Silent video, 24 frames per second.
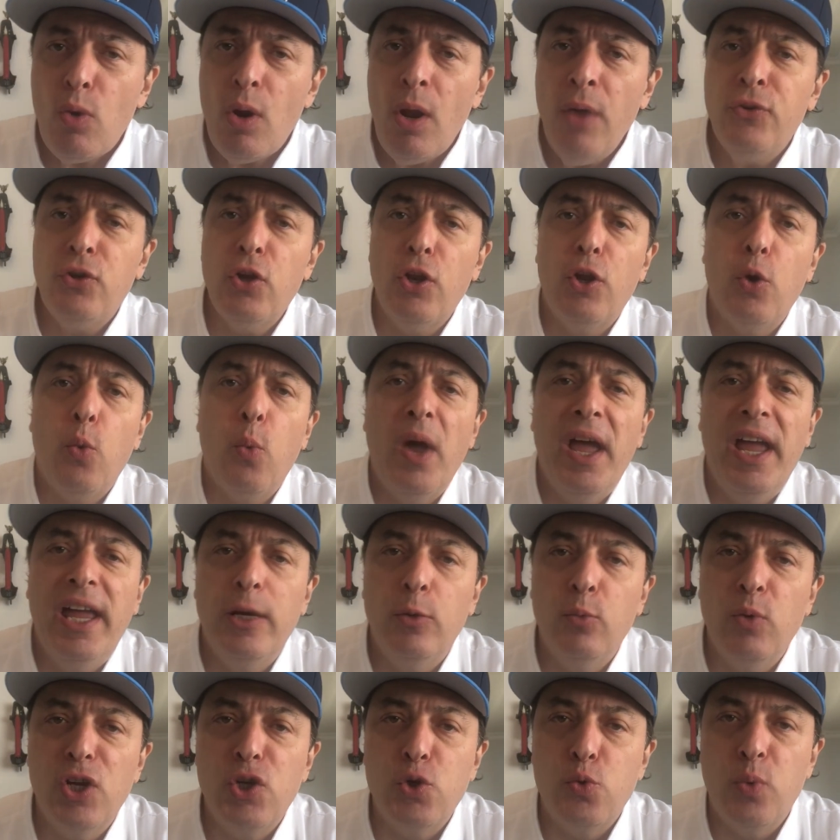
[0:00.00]
to the way
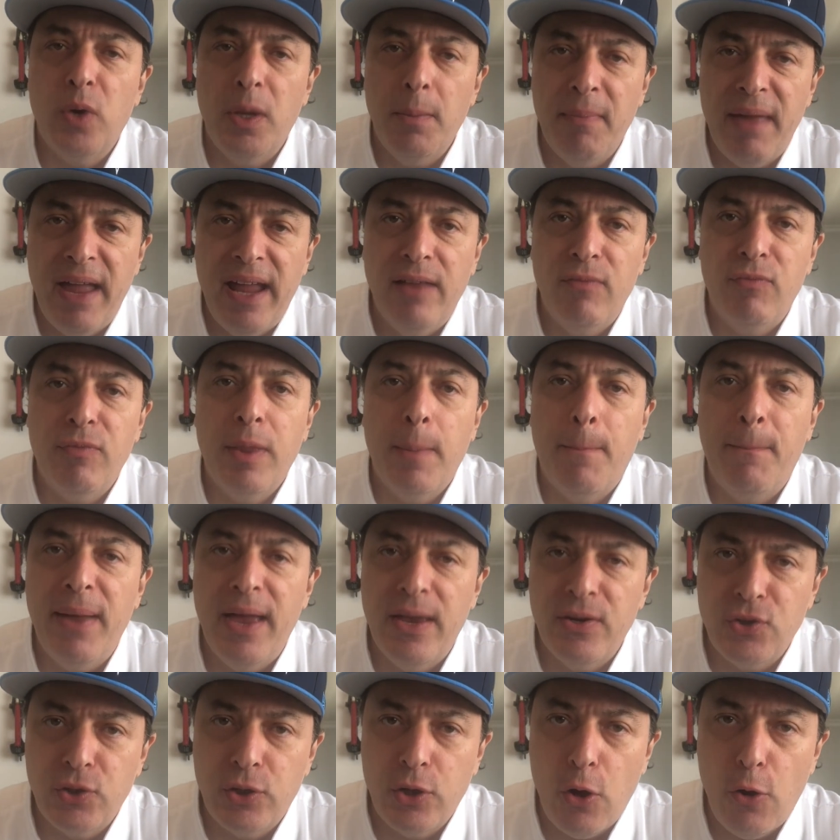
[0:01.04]
in which we made the
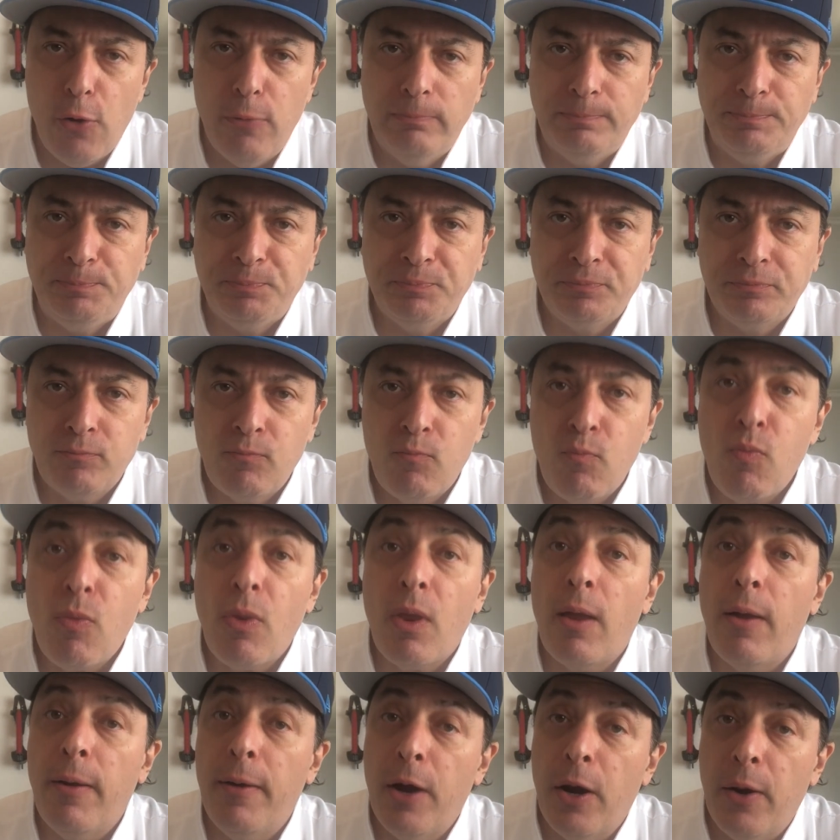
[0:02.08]
pesto.
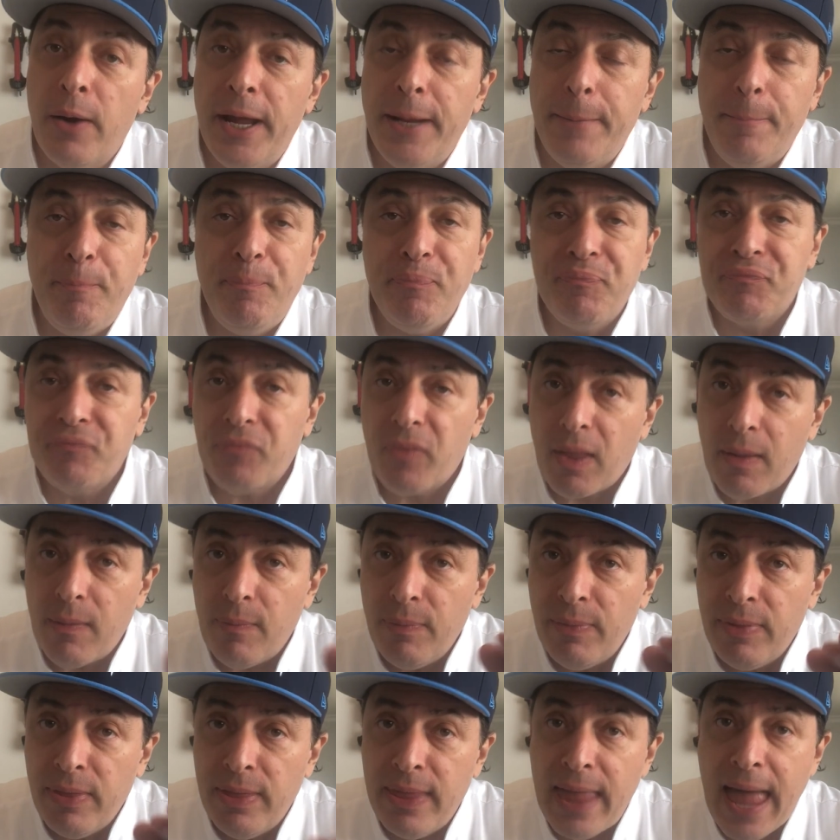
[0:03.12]
All right?
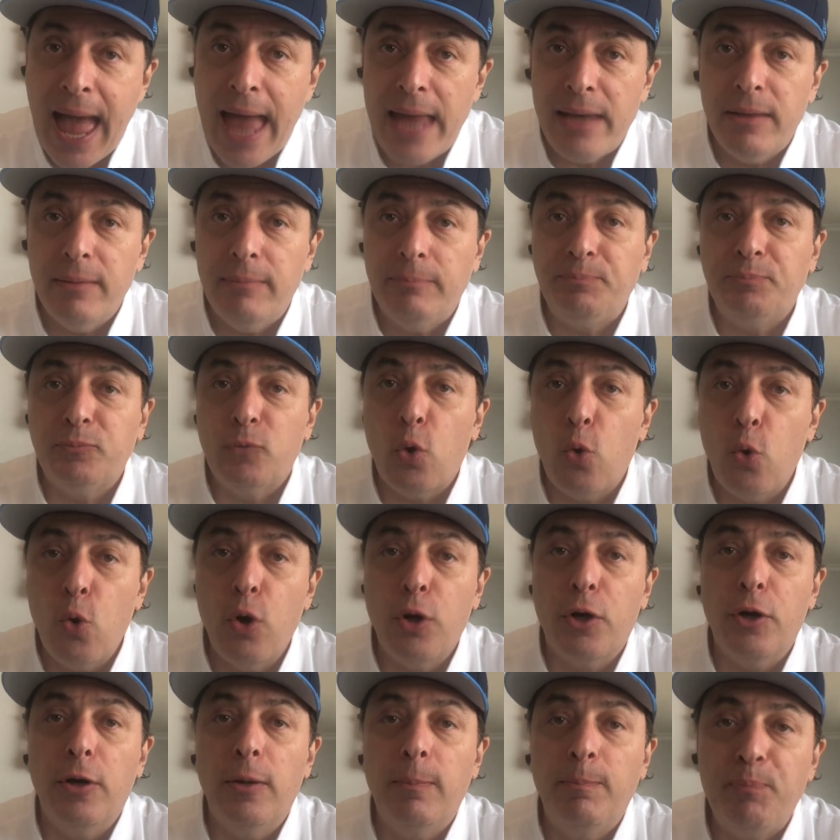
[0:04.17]
That
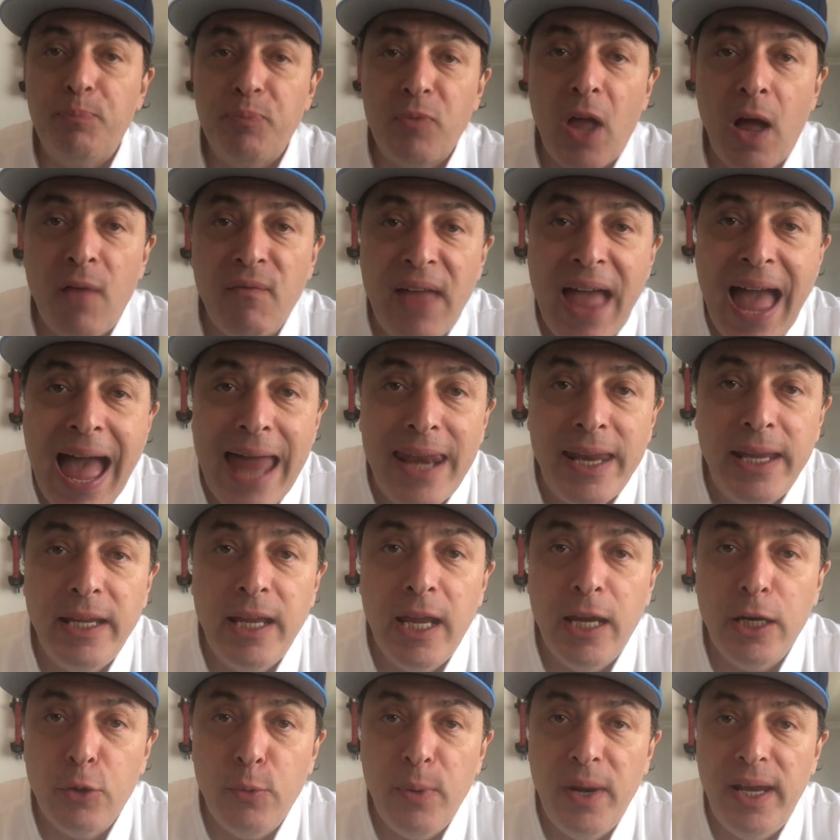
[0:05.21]
order of adding
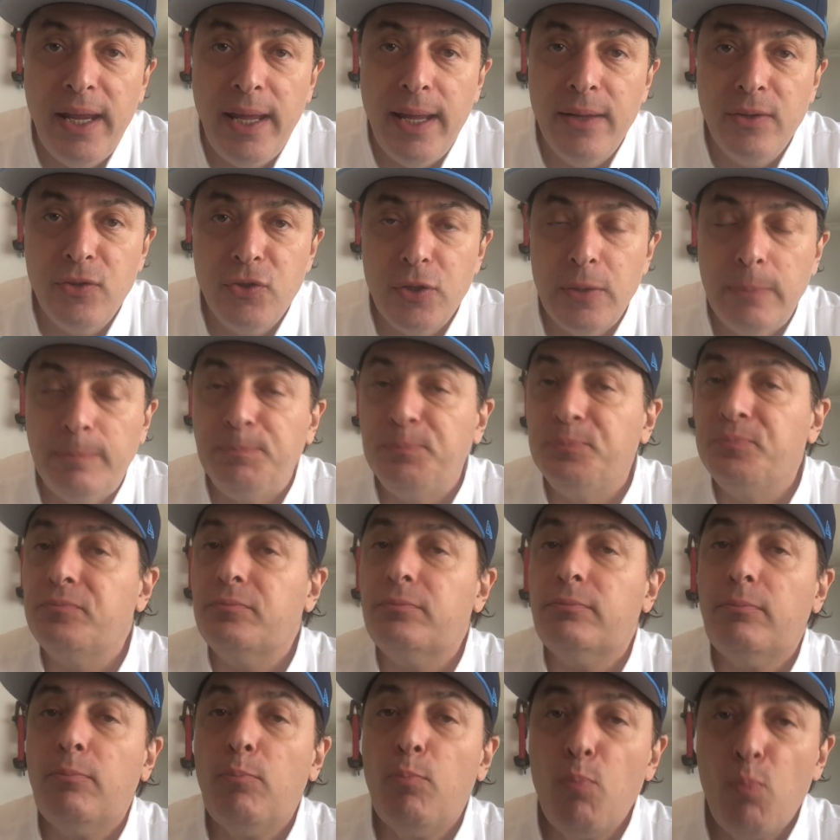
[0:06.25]
ingredients,
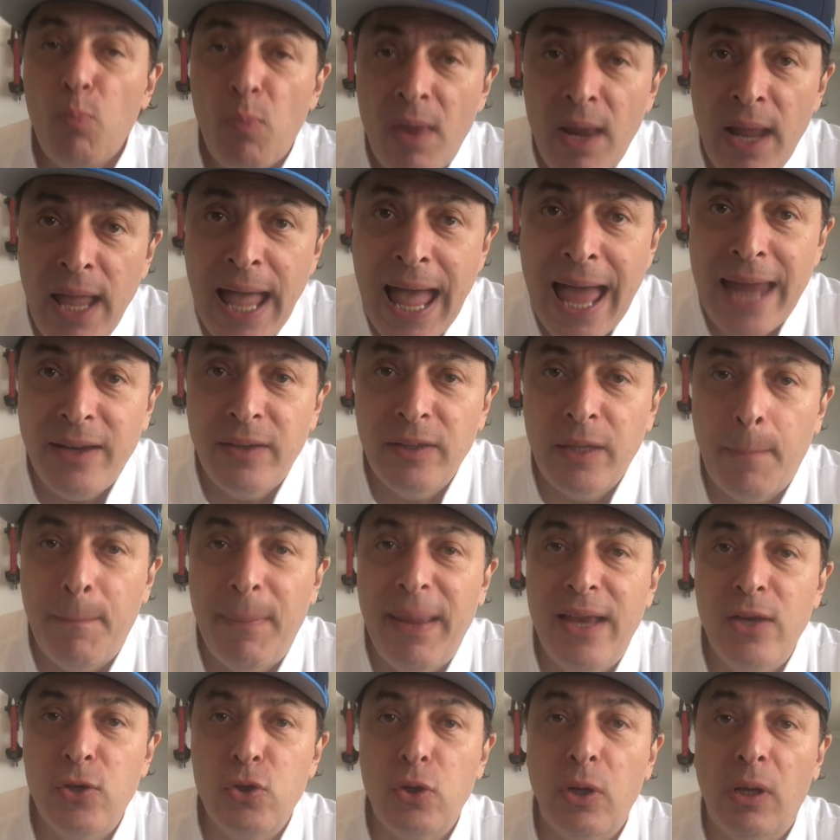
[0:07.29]
adding the
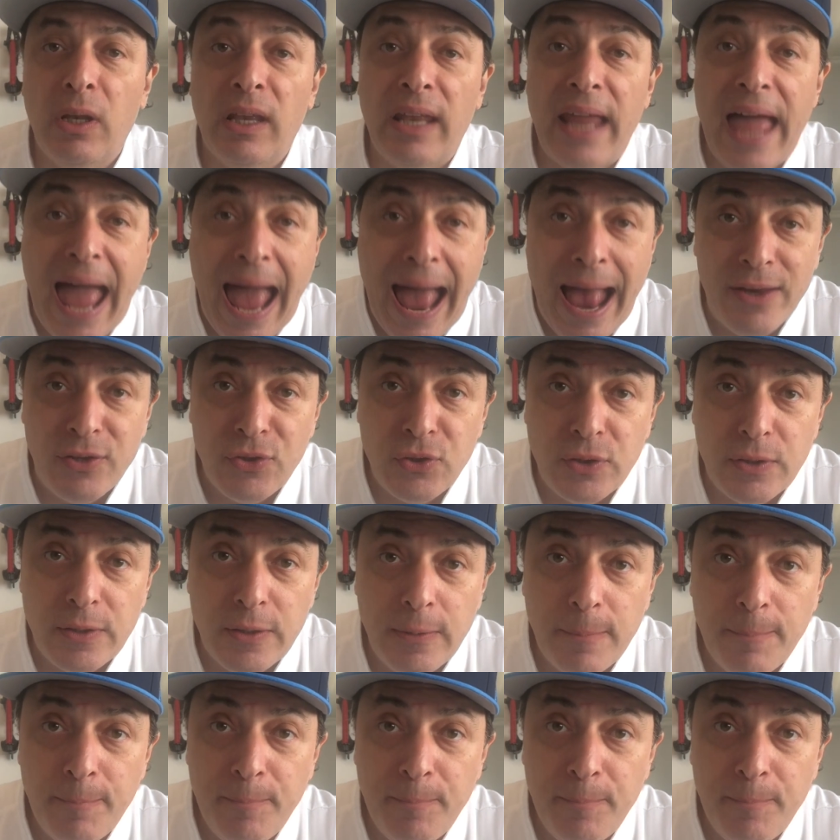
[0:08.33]
basil last,